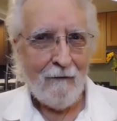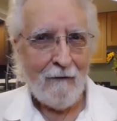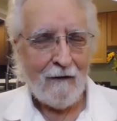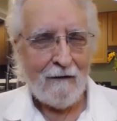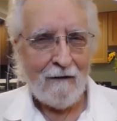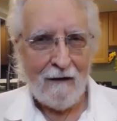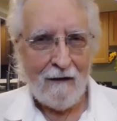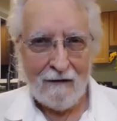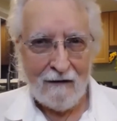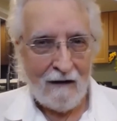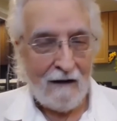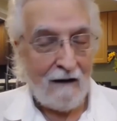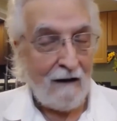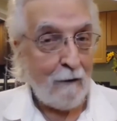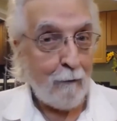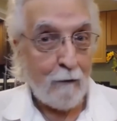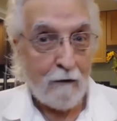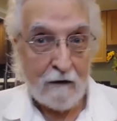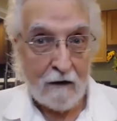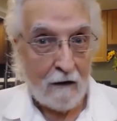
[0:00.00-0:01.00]
that can
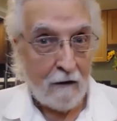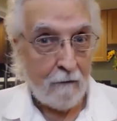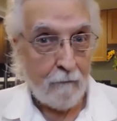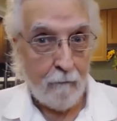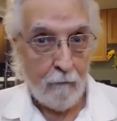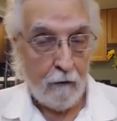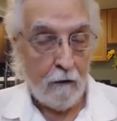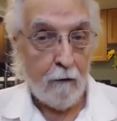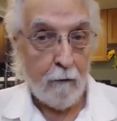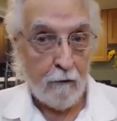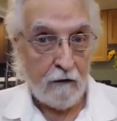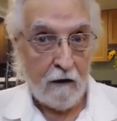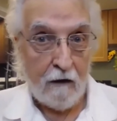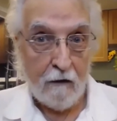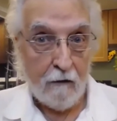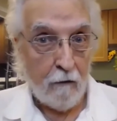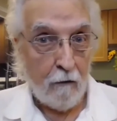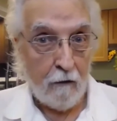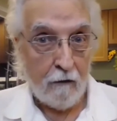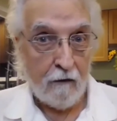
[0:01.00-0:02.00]
irritate
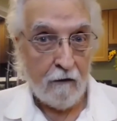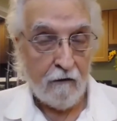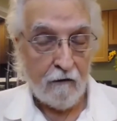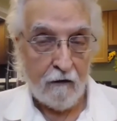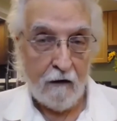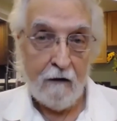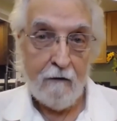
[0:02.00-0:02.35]
an audience